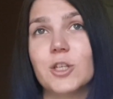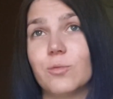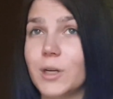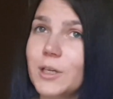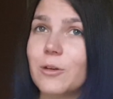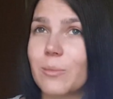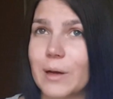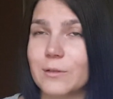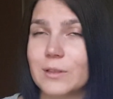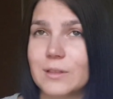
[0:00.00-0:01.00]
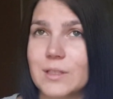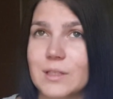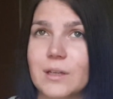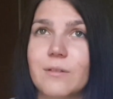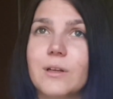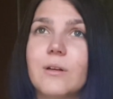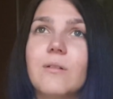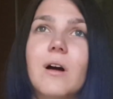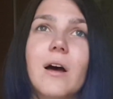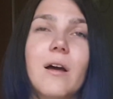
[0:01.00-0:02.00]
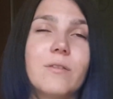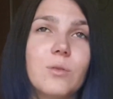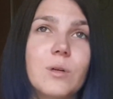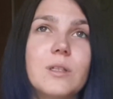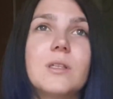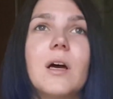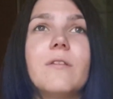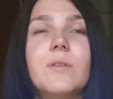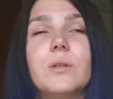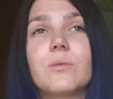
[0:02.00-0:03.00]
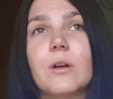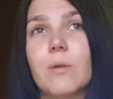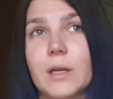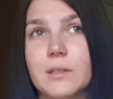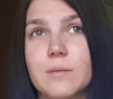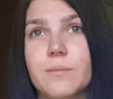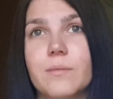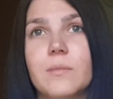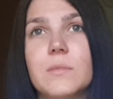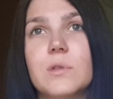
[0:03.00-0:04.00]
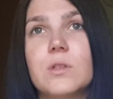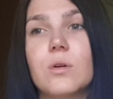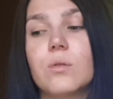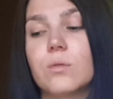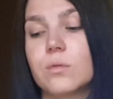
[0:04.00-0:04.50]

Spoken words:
running your mouth in this scenario afterwards, I feel regret. So